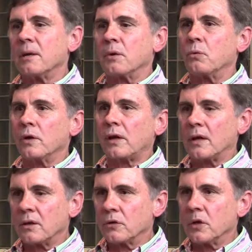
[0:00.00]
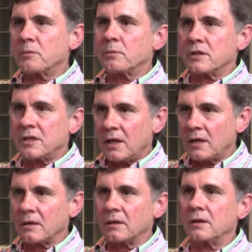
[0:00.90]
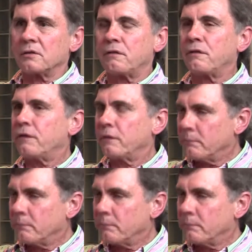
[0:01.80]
but working in groups particularly is a